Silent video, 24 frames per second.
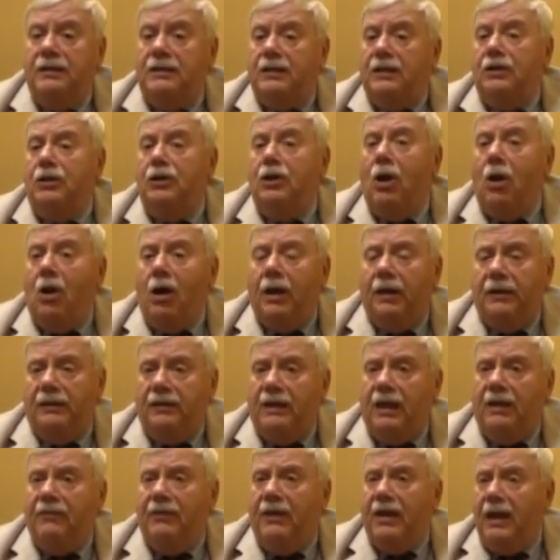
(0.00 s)
did
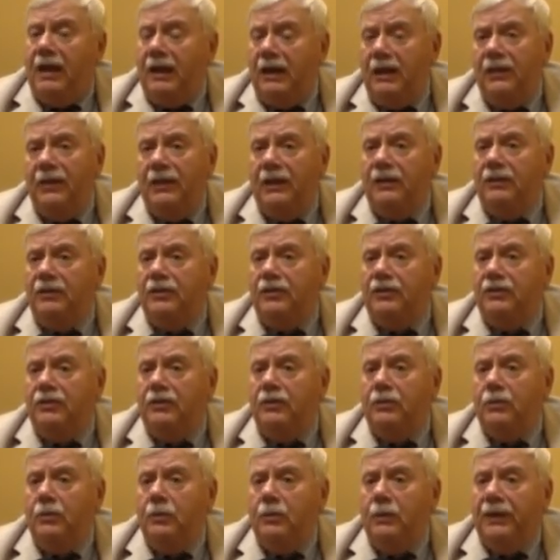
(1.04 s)
not have anything to
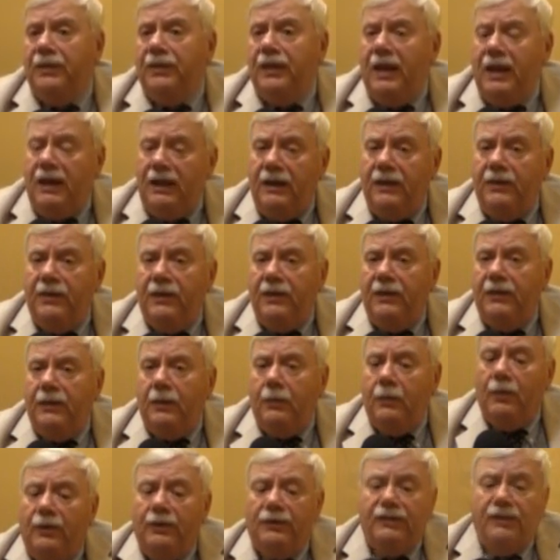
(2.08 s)
do with anything
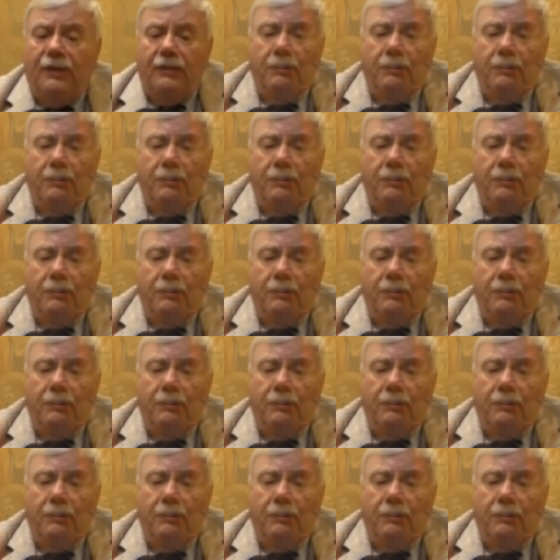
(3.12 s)
that was a